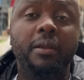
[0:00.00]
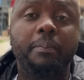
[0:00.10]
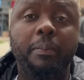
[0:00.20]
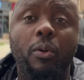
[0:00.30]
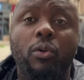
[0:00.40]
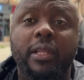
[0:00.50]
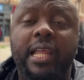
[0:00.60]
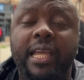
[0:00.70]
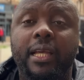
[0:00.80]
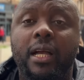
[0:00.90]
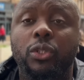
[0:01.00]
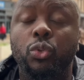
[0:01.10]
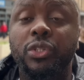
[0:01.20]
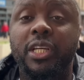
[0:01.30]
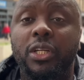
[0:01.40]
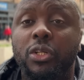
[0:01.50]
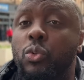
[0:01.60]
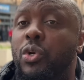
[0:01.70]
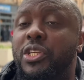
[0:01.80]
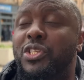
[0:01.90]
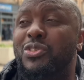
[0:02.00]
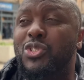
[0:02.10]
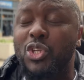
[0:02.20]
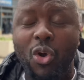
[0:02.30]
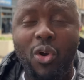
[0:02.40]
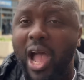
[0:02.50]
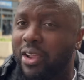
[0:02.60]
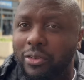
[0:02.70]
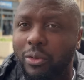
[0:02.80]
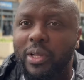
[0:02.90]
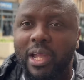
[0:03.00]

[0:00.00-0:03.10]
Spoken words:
people like Tunde, who is so angry with